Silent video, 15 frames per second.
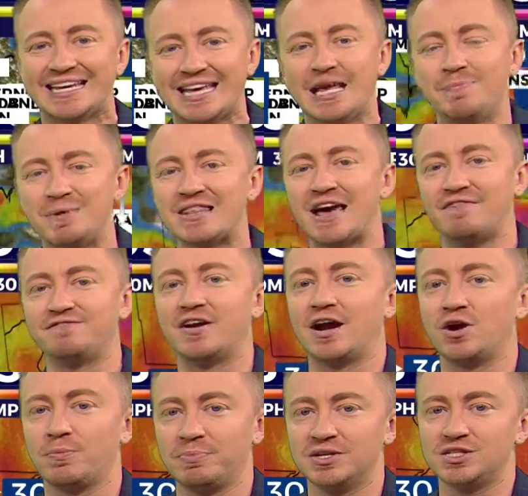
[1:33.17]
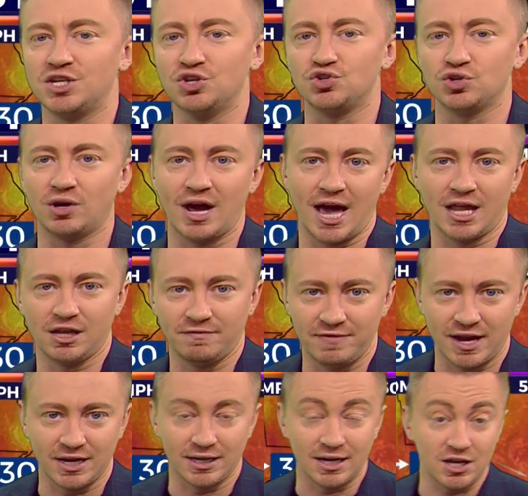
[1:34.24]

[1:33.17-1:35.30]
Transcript: keeping that fire potential elevated.